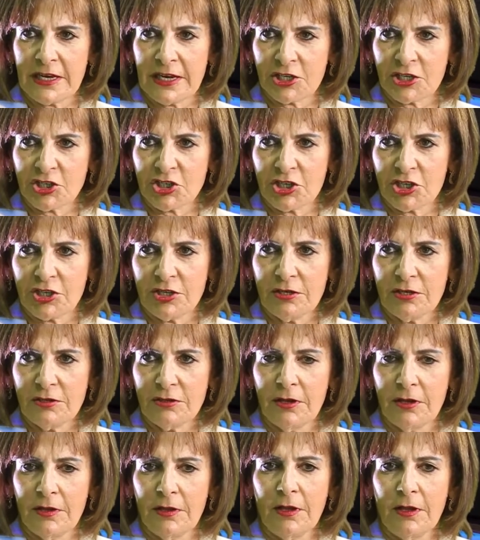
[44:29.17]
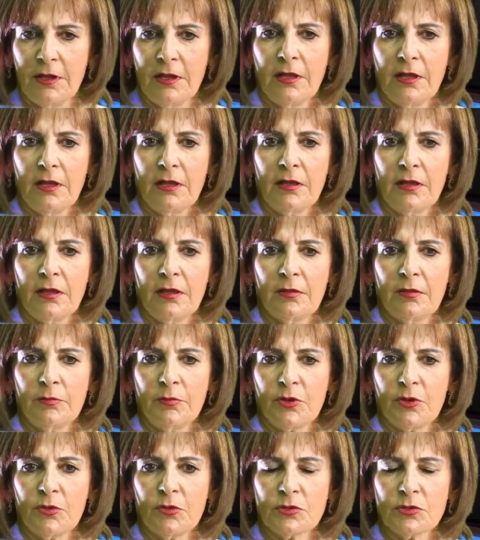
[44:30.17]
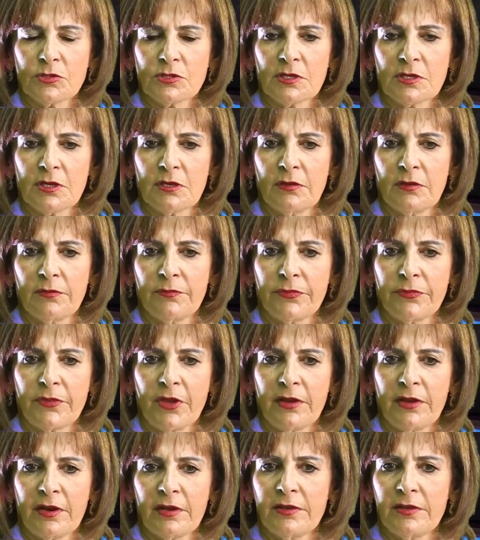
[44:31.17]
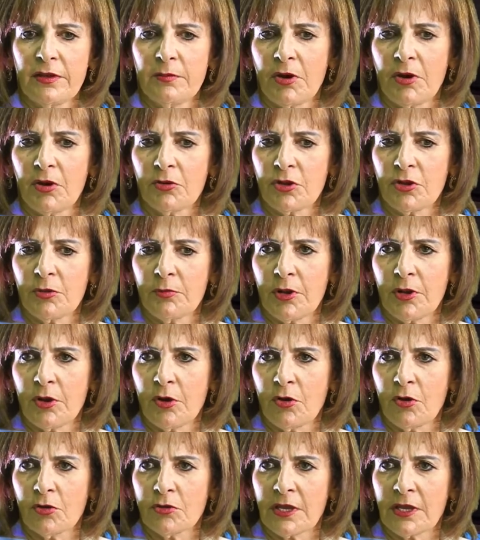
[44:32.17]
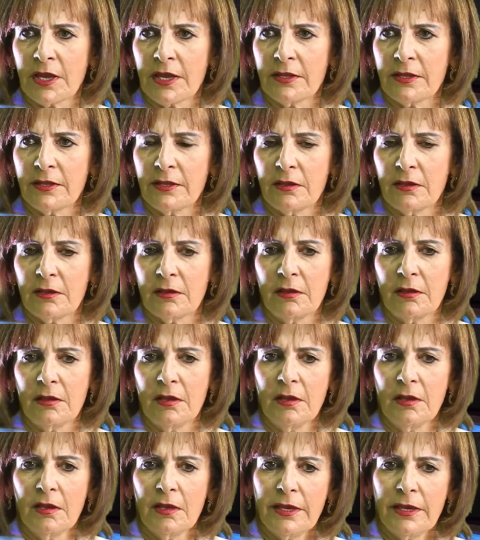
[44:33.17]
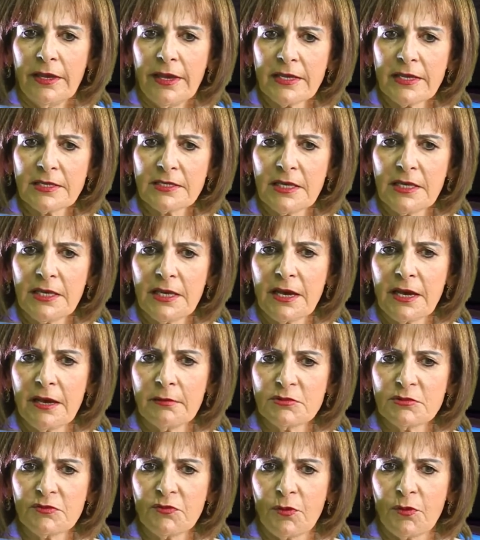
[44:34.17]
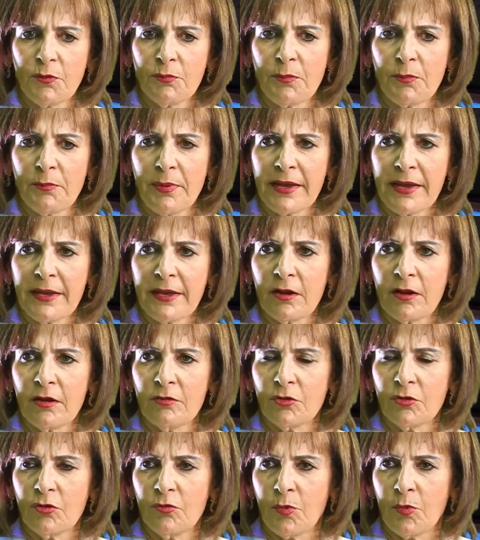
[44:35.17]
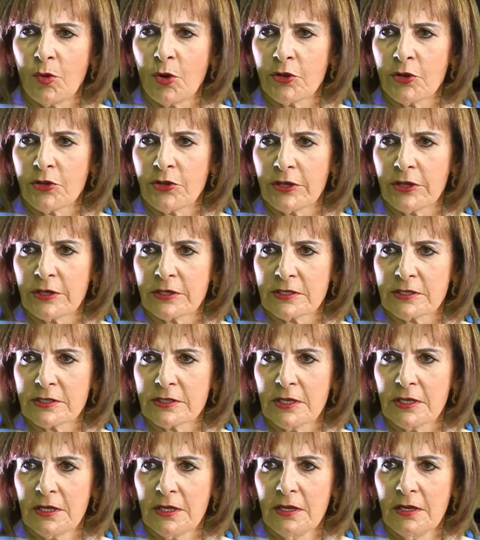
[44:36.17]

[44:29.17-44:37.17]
election because I read about him a lot, and he comes from a background of politics.